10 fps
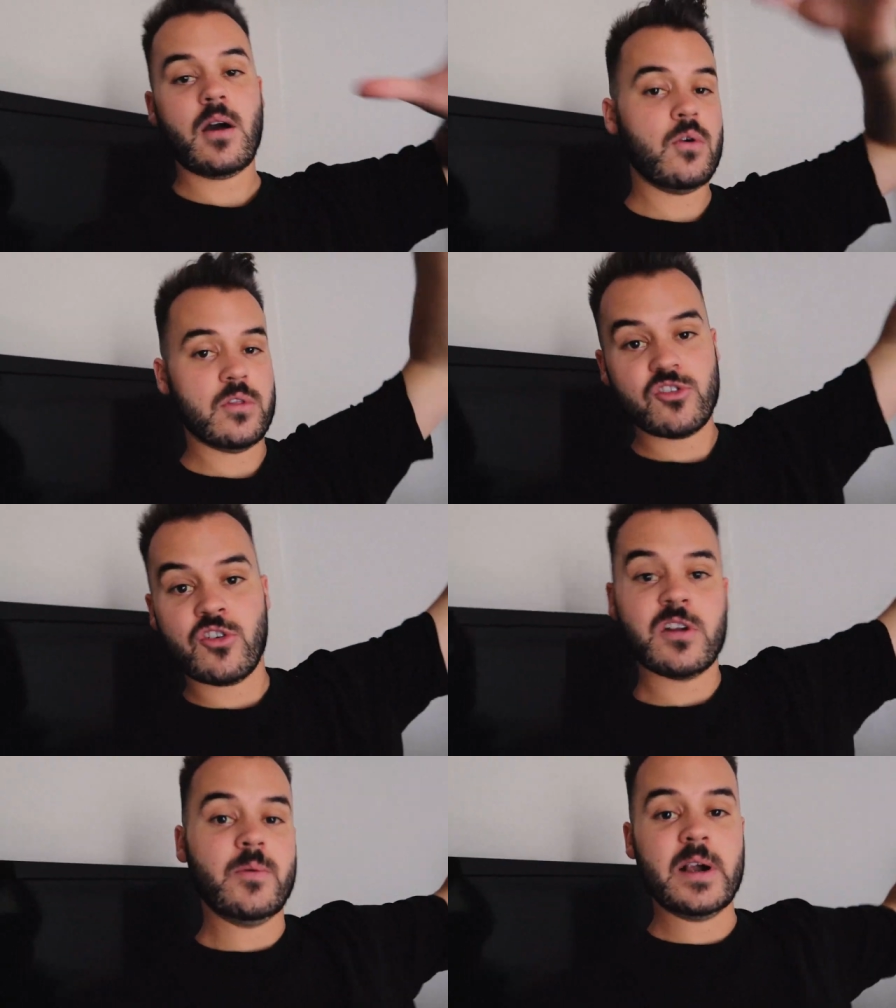oh, this
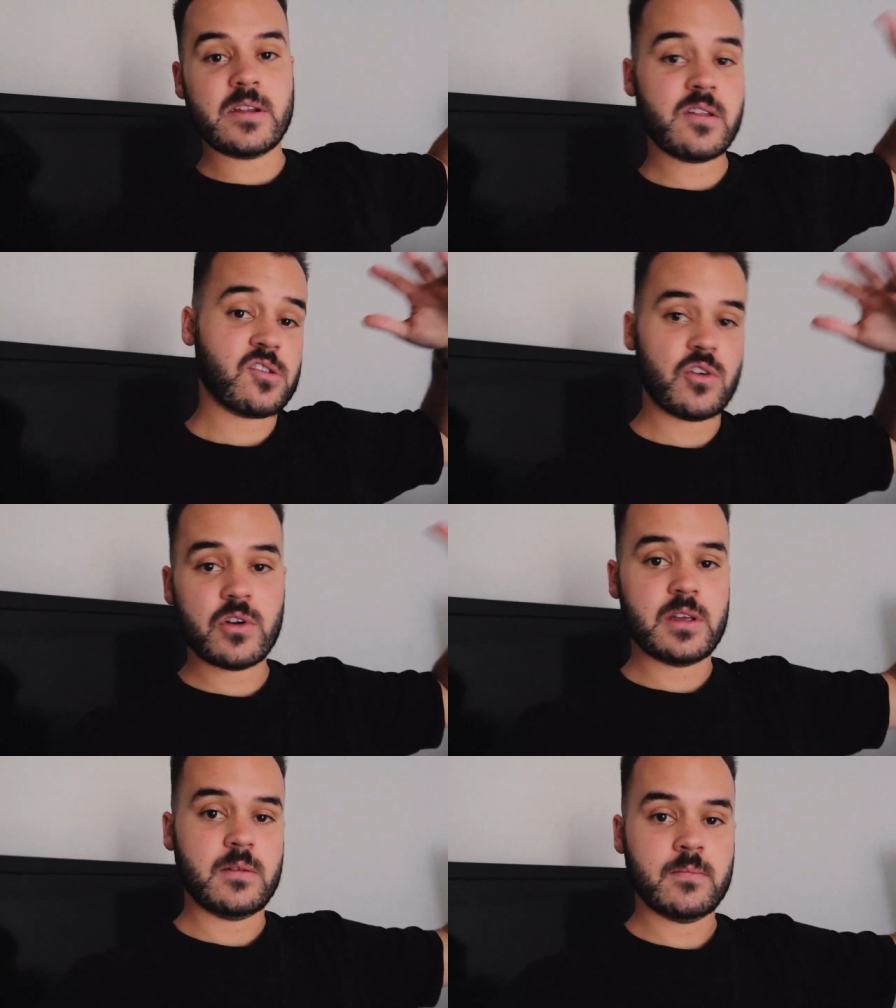shirt I wanted is
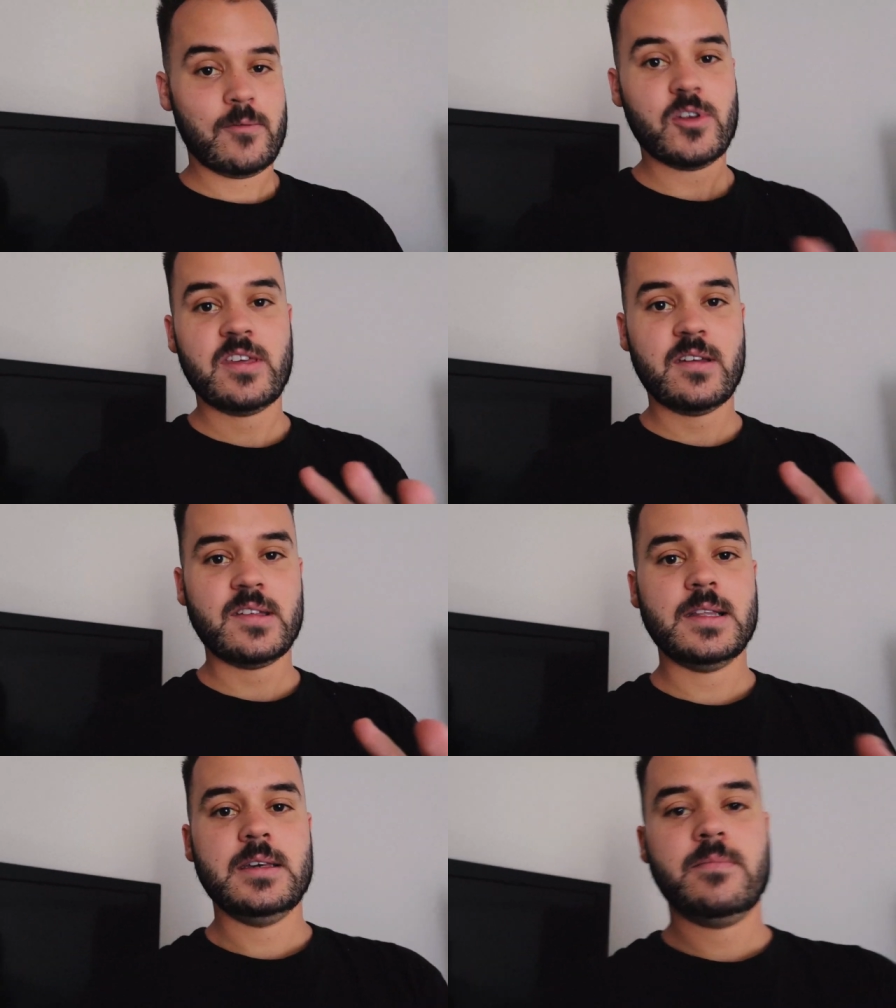dirty. Everything
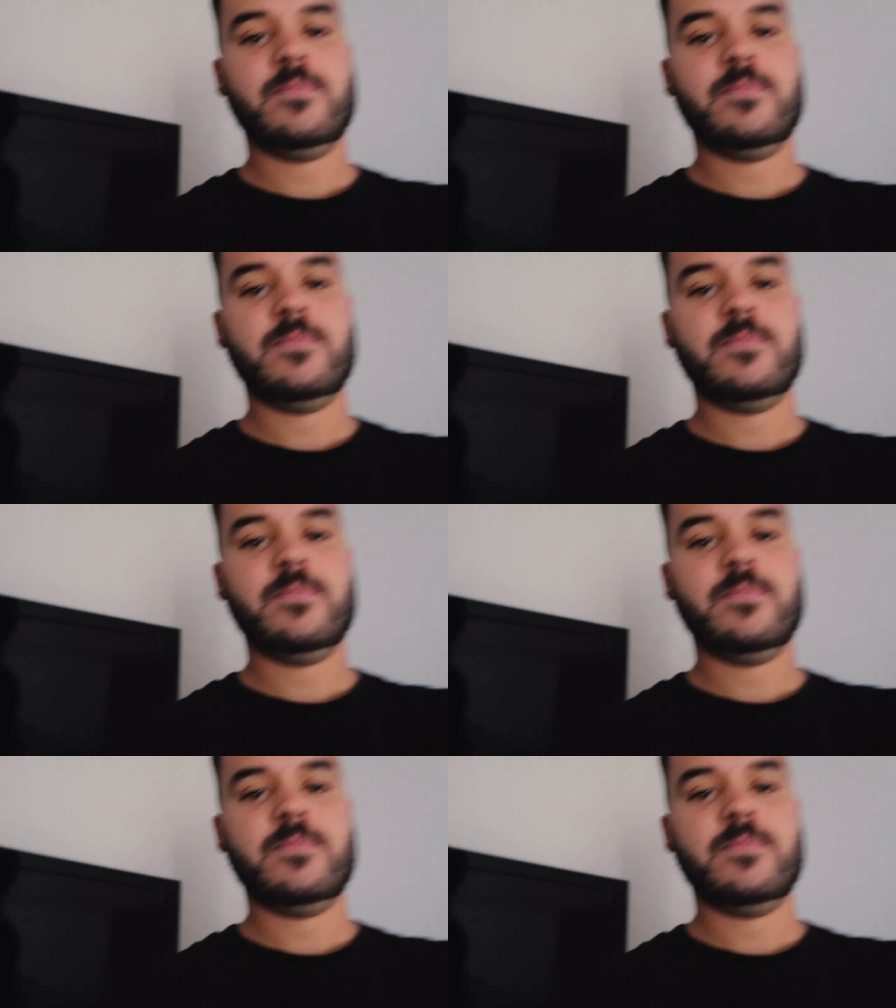is clean.